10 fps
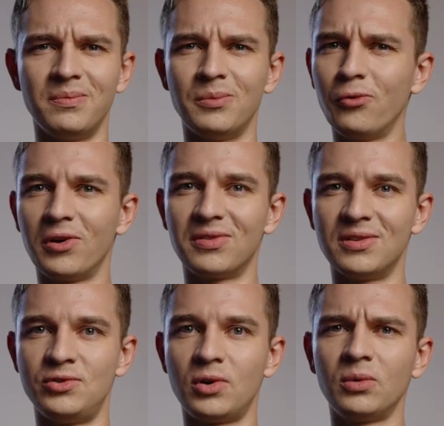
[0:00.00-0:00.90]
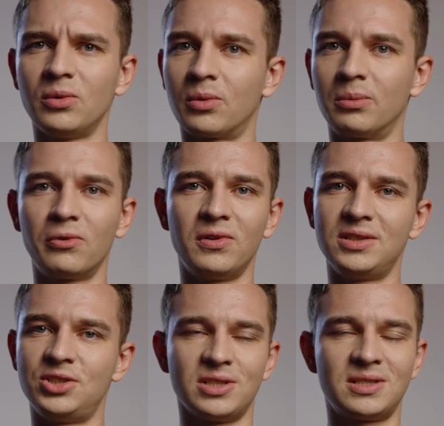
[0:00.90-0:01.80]
moving the drone or moving it
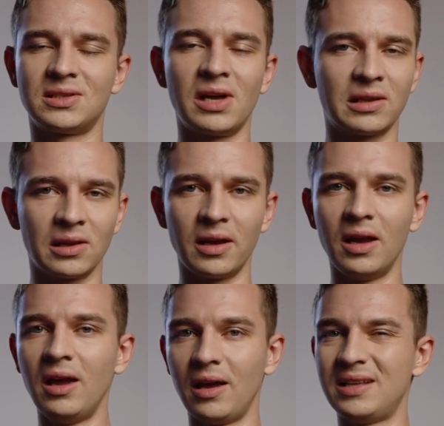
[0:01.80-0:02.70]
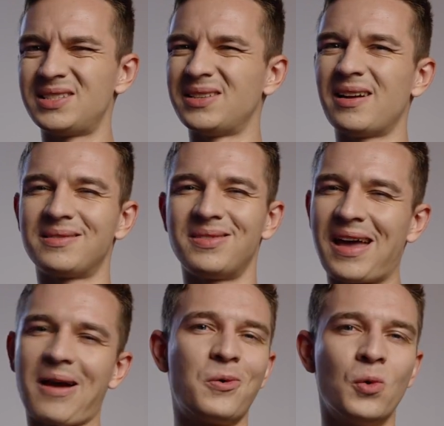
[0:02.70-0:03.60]
just slightly. It's not
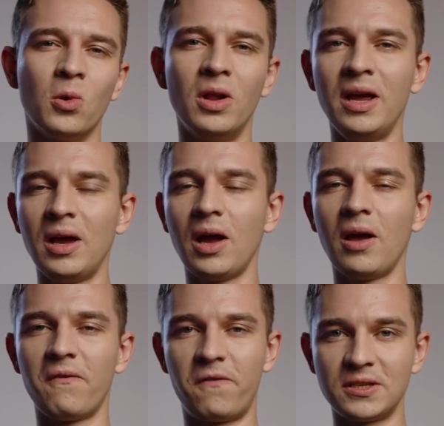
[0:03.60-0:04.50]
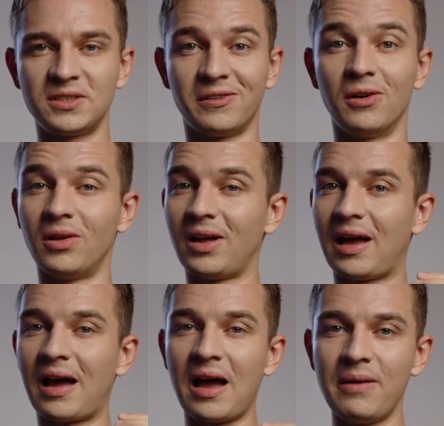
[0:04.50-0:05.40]
that cool. First of all,
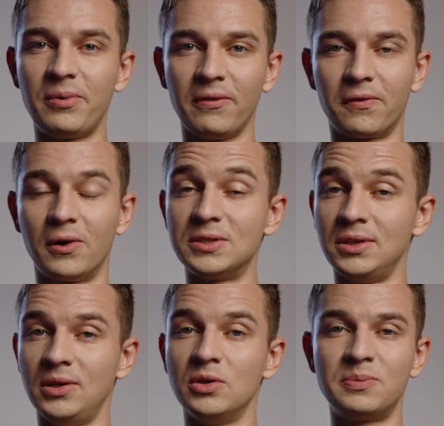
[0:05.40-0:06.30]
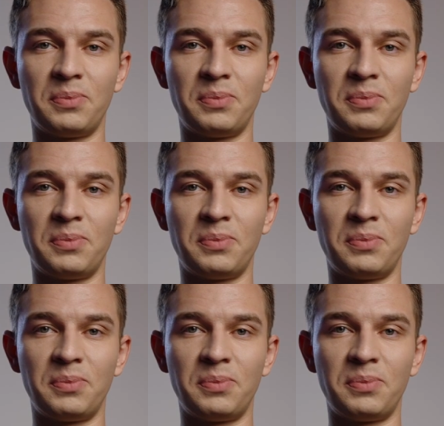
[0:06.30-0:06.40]
I prefer to use